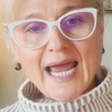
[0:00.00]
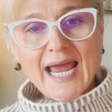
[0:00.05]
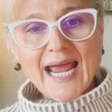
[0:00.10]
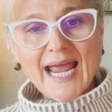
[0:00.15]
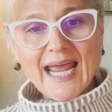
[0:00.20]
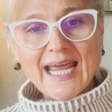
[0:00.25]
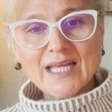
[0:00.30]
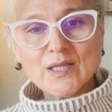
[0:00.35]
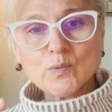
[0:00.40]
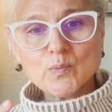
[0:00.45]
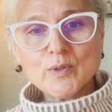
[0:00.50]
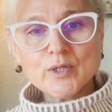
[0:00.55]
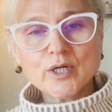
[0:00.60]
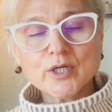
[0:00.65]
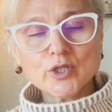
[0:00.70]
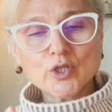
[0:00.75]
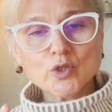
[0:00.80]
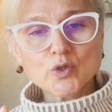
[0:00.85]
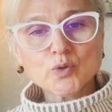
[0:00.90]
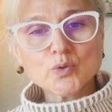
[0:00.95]
And we're going
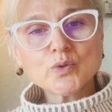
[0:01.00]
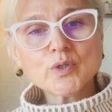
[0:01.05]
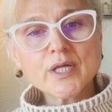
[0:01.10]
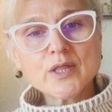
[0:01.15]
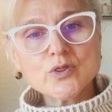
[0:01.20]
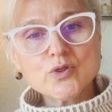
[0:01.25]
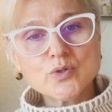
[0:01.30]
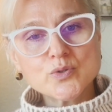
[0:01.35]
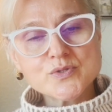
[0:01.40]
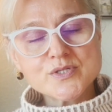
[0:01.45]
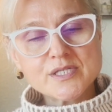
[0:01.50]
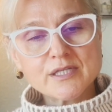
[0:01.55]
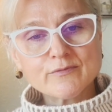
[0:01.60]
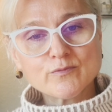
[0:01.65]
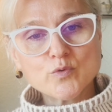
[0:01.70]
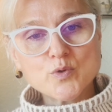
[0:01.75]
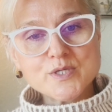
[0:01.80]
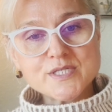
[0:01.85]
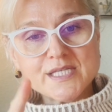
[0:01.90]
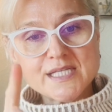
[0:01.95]
to look at those
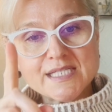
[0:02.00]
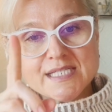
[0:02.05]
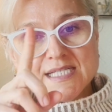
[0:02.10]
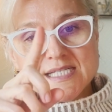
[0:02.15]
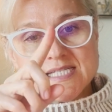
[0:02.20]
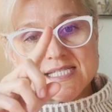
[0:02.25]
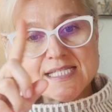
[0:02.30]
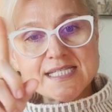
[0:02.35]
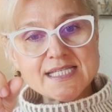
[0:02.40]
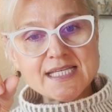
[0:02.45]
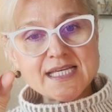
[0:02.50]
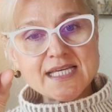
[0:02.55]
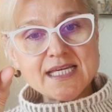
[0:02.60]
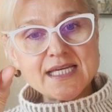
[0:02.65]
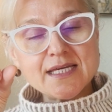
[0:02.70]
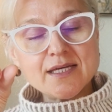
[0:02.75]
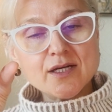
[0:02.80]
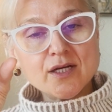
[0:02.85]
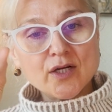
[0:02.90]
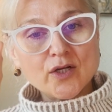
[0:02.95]
invoices and
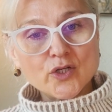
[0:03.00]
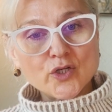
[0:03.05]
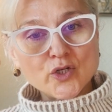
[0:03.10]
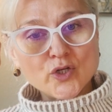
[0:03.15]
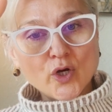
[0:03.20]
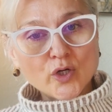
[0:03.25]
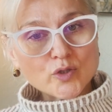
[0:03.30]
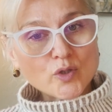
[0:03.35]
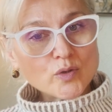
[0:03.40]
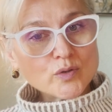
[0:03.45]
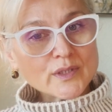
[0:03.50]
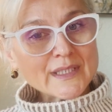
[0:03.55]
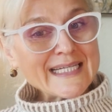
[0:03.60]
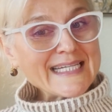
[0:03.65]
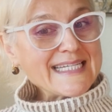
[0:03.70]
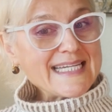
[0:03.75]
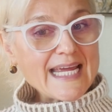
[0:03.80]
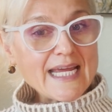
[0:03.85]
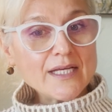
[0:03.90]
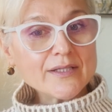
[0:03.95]
see not only
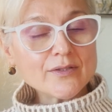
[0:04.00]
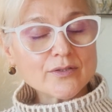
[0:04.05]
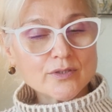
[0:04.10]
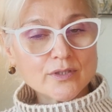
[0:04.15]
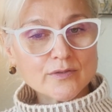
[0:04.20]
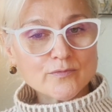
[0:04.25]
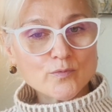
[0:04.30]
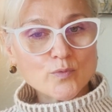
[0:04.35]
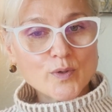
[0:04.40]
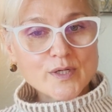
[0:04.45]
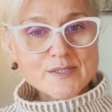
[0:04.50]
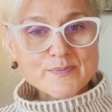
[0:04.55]
date on invoice,